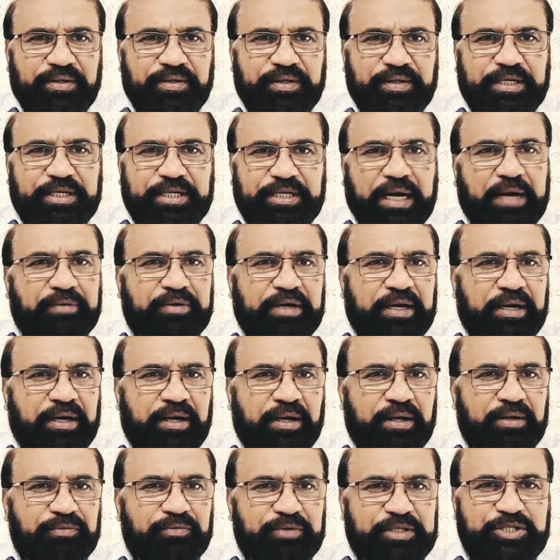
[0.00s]
They travel
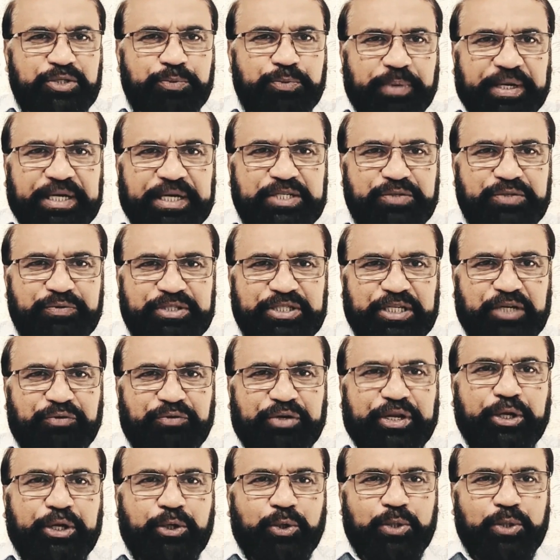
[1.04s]
with speeds which are
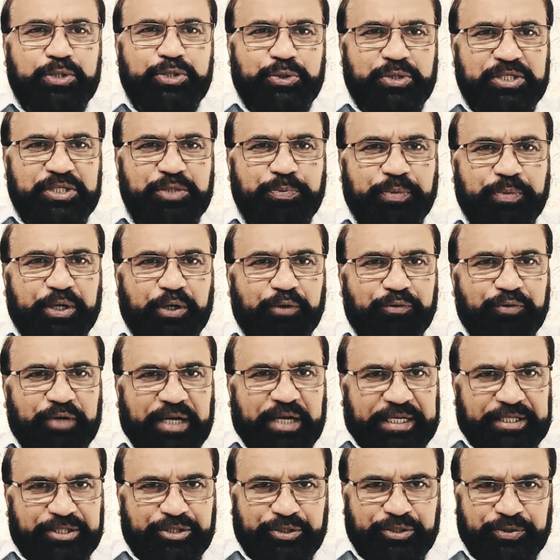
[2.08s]
very close to the speed of
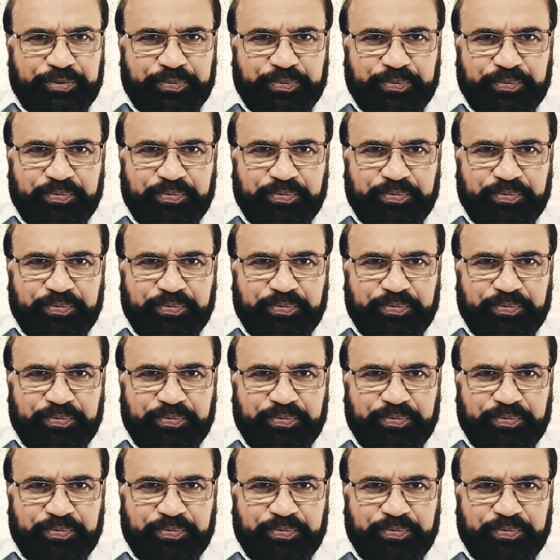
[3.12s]
light.